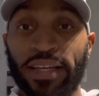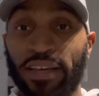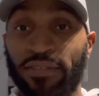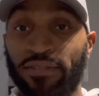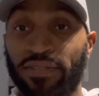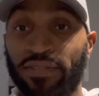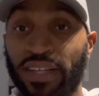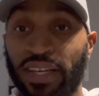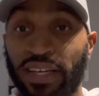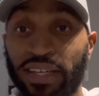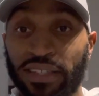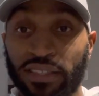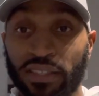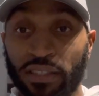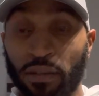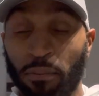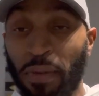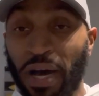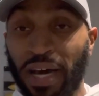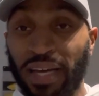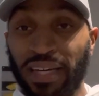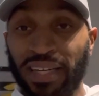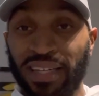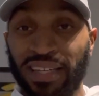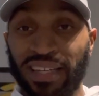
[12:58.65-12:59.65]
If there's
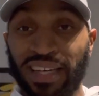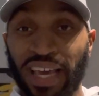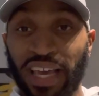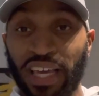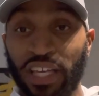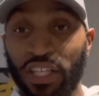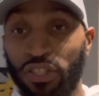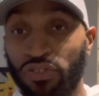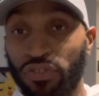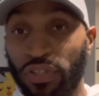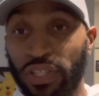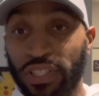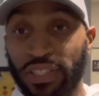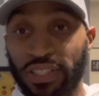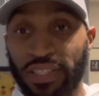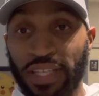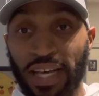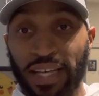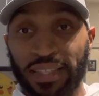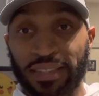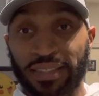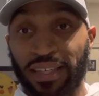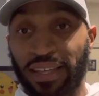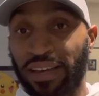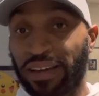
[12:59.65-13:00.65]
somebody dangerous
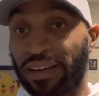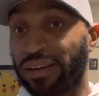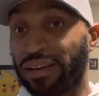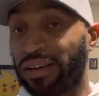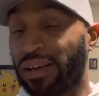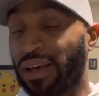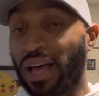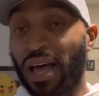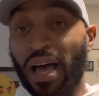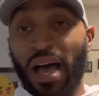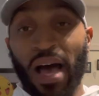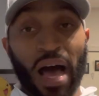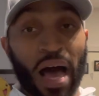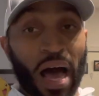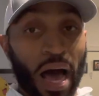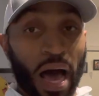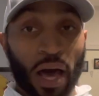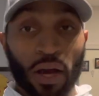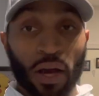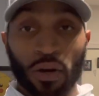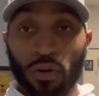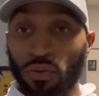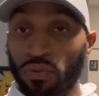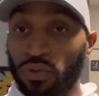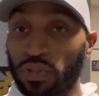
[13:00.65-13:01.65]
that's there, I
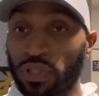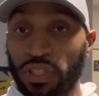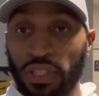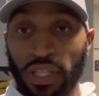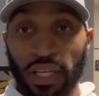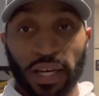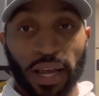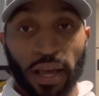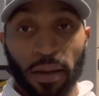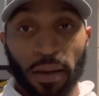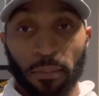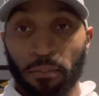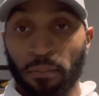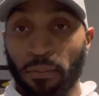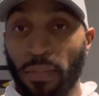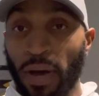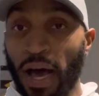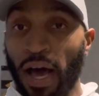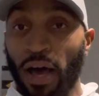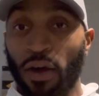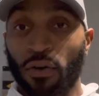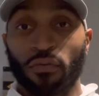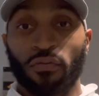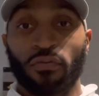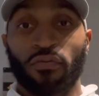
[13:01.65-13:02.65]
don't see them,
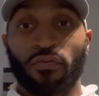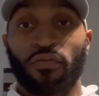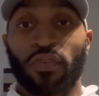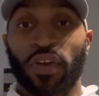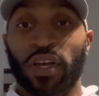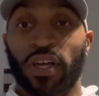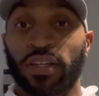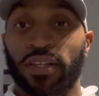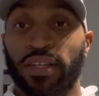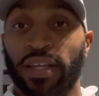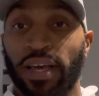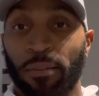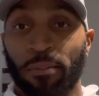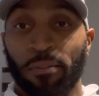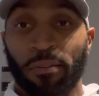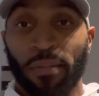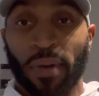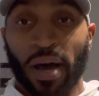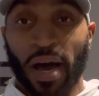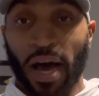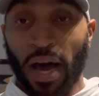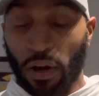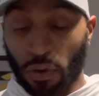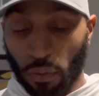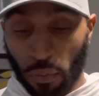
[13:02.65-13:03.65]
I don't feel them,
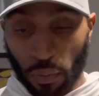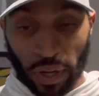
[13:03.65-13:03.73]
I don't